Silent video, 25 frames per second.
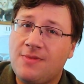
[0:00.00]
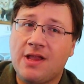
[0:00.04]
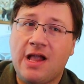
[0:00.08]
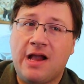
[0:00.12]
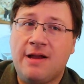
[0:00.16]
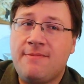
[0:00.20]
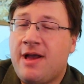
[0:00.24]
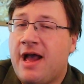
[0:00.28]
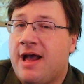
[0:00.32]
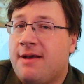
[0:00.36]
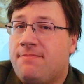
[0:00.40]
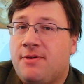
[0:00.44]

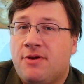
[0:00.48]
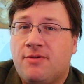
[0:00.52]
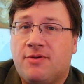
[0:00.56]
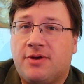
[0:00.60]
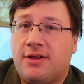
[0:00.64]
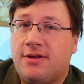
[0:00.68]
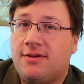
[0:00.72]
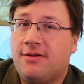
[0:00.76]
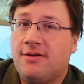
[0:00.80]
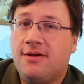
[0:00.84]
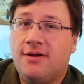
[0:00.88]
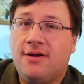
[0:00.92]
I'm happy
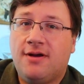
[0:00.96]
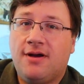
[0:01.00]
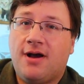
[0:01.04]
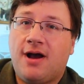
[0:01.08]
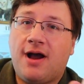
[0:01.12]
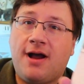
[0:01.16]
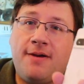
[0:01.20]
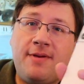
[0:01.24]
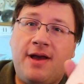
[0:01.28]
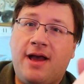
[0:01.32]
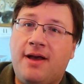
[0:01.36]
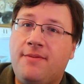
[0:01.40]
with it.
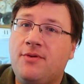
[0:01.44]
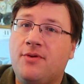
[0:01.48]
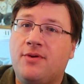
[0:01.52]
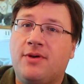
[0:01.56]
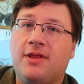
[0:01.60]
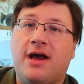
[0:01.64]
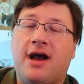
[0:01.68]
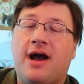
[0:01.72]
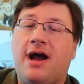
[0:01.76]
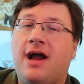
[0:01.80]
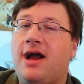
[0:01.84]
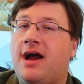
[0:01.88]

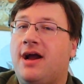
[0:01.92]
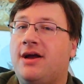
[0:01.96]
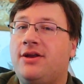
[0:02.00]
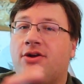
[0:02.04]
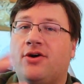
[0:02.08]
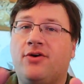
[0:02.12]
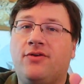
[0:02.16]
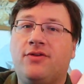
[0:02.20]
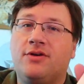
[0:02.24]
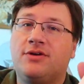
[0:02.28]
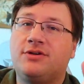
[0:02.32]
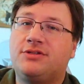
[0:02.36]
I
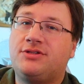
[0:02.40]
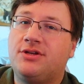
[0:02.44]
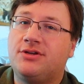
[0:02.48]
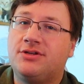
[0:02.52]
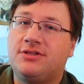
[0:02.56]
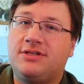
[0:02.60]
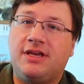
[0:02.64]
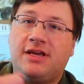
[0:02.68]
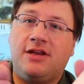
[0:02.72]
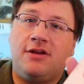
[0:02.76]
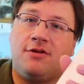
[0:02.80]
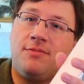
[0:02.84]
know
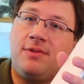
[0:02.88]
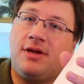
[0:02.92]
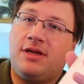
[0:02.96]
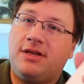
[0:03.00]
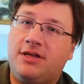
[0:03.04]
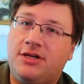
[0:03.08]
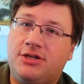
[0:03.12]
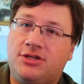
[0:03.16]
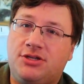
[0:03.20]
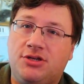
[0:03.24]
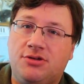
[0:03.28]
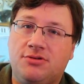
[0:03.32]
there's
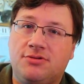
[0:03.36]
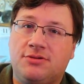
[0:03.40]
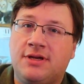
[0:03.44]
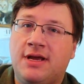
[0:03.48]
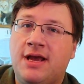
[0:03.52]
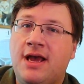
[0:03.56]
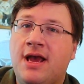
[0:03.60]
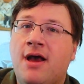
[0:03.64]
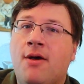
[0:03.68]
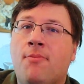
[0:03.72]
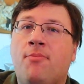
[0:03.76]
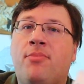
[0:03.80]
intermittent issues,
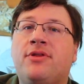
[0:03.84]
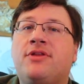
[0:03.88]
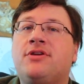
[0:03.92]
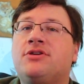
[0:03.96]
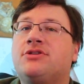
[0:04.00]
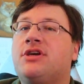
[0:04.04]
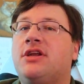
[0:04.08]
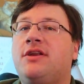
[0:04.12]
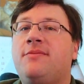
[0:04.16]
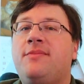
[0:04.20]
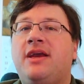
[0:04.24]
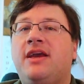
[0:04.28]
but
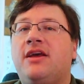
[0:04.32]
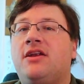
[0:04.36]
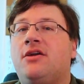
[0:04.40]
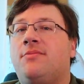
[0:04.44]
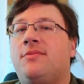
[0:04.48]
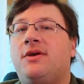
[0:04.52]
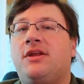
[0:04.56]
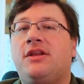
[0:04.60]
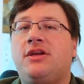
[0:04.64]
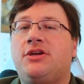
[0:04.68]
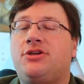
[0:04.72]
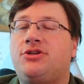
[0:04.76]
there's going to be
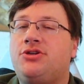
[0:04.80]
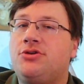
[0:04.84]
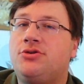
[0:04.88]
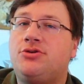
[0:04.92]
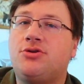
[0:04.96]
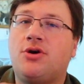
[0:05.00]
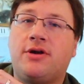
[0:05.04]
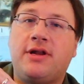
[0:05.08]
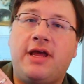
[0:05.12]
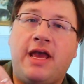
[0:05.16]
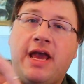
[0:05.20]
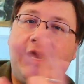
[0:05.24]
intermittent issues
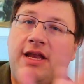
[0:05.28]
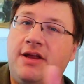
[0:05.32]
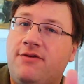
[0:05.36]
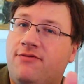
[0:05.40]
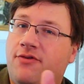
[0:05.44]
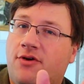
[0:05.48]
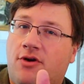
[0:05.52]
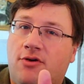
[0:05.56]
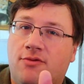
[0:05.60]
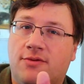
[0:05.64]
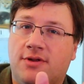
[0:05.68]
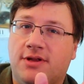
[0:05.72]
on any
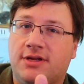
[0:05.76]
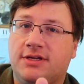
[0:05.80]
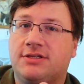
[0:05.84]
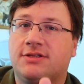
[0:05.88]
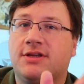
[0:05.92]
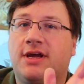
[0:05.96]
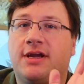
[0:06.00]
phone release.